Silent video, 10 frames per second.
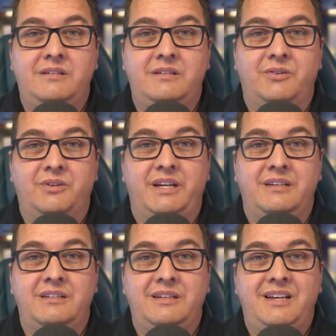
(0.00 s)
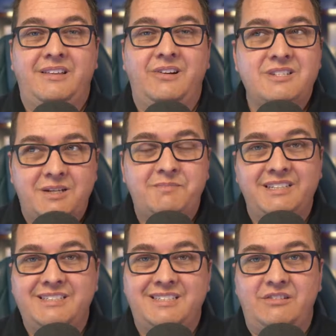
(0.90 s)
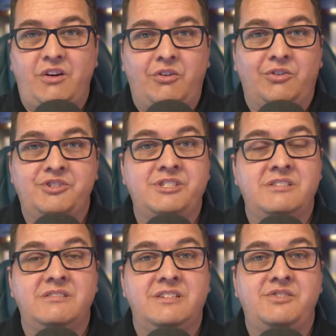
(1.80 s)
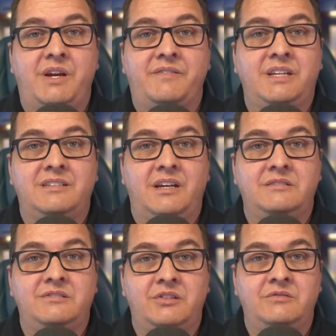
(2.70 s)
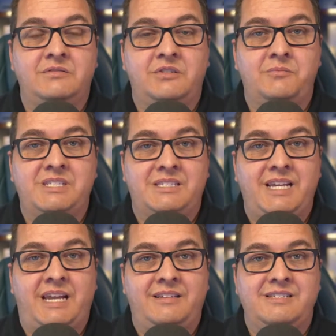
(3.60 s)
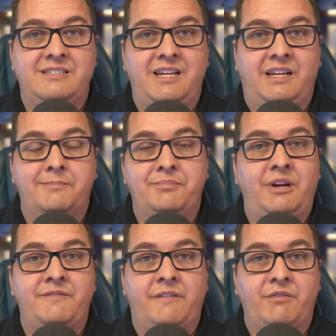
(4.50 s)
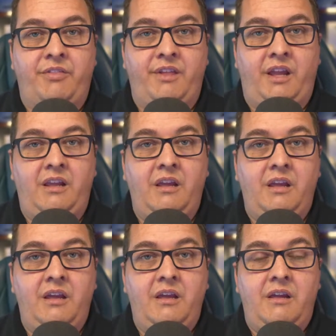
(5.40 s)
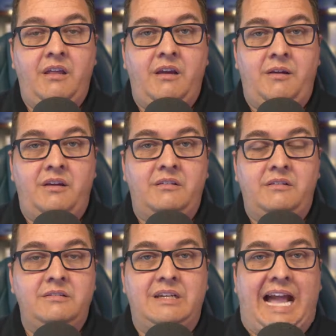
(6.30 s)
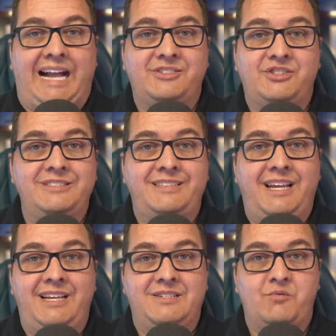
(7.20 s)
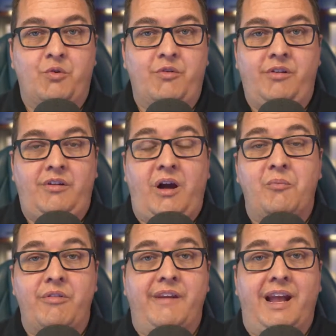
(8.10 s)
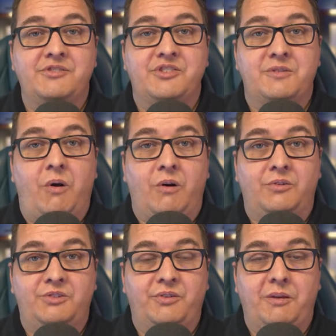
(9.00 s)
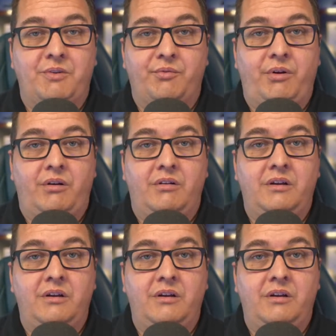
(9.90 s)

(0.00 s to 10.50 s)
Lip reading: Okay? There are some things that are urgent that you have to get done. Don't mistake this as saying put off everything. Action today is worth a lot more than action tomorrow. Don't get me wrong.